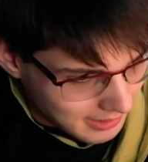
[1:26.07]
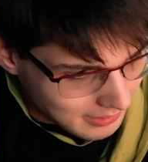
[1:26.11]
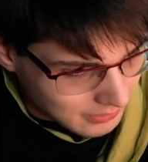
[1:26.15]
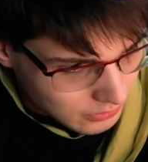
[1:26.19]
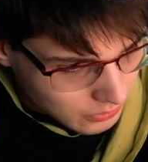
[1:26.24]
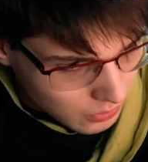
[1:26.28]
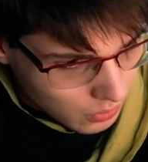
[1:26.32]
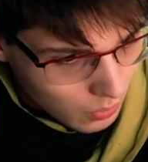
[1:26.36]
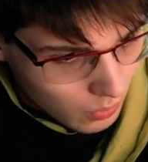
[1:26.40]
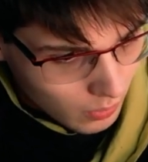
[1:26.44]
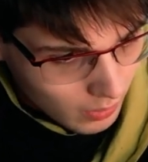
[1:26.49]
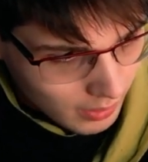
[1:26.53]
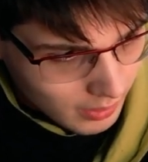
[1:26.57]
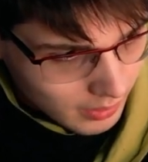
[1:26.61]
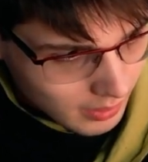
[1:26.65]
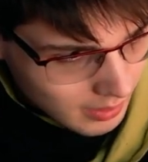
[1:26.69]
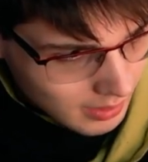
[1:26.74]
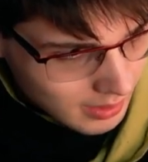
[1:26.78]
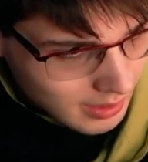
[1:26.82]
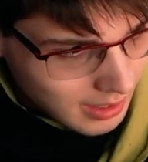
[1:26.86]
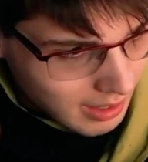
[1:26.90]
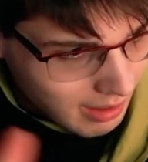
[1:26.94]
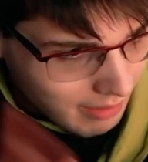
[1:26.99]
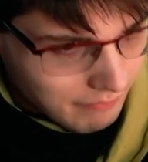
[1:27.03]
At its
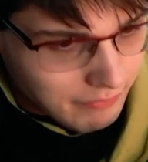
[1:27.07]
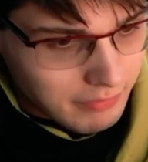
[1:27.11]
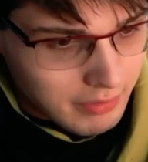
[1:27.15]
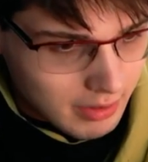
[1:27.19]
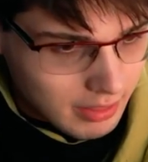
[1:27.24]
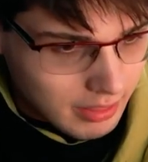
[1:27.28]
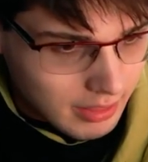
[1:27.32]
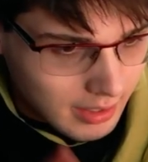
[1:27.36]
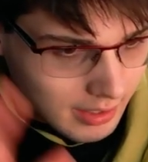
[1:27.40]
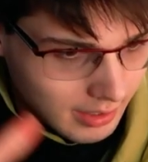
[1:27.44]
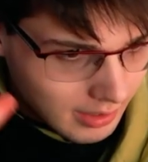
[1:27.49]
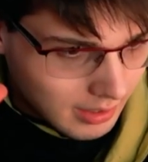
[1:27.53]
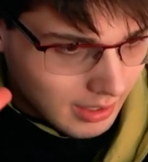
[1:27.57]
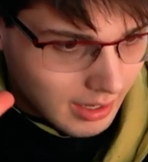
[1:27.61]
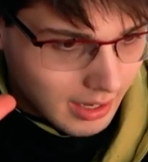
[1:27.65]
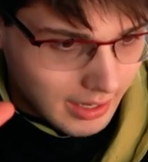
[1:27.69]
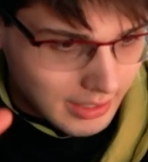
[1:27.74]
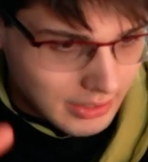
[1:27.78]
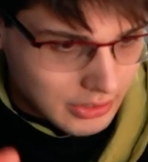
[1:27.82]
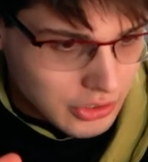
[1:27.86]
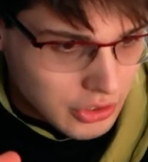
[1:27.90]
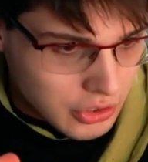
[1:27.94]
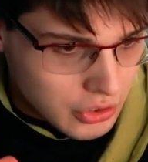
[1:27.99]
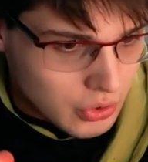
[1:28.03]
core, everything
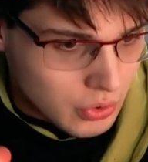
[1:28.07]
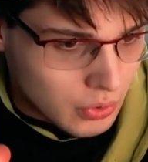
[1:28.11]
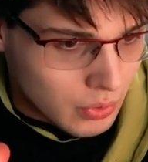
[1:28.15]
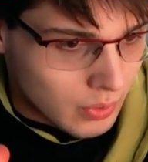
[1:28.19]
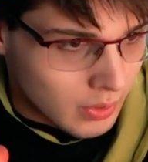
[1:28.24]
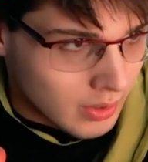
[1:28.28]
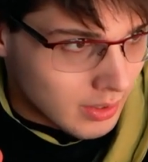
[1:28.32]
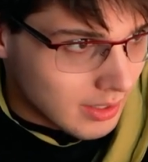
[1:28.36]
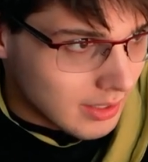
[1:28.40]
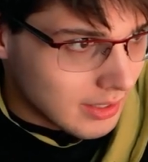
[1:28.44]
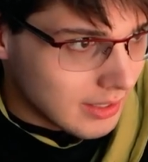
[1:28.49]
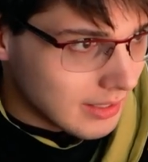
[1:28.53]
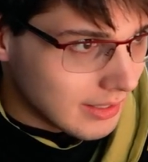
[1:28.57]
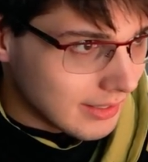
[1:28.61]
I do